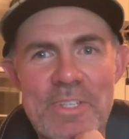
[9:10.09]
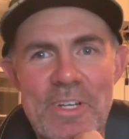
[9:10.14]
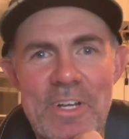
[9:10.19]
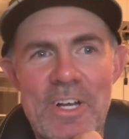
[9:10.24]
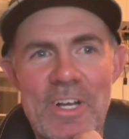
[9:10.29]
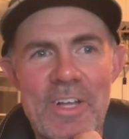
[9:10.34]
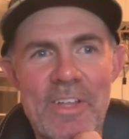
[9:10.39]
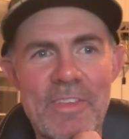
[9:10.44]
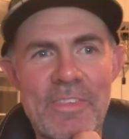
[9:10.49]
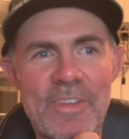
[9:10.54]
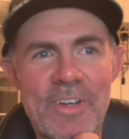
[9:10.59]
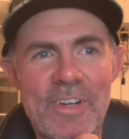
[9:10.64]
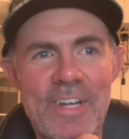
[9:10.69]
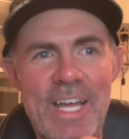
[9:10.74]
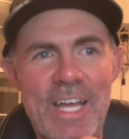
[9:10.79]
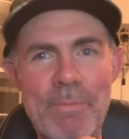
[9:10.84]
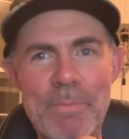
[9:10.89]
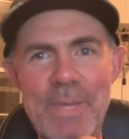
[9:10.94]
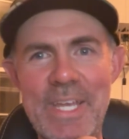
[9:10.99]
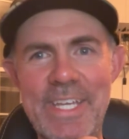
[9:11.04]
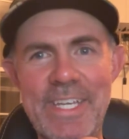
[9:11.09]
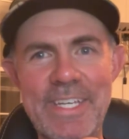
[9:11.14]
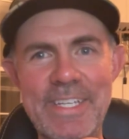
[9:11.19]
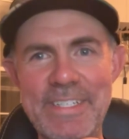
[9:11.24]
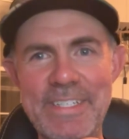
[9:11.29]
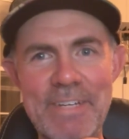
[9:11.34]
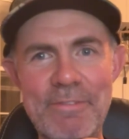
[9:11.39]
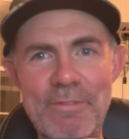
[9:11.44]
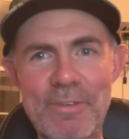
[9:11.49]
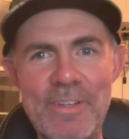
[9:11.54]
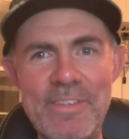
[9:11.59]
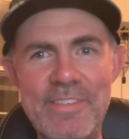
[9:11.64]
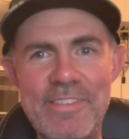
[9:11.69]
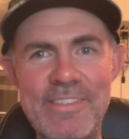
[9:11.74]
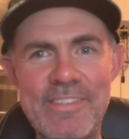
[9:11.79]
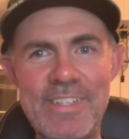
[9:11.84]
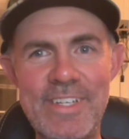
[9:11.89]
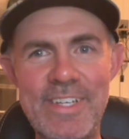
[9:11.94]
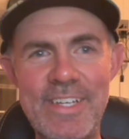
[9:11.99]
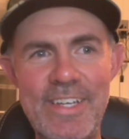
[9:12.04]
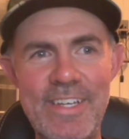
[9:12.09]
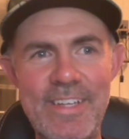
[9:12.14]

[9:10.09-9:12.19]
at all. They're not making a difference.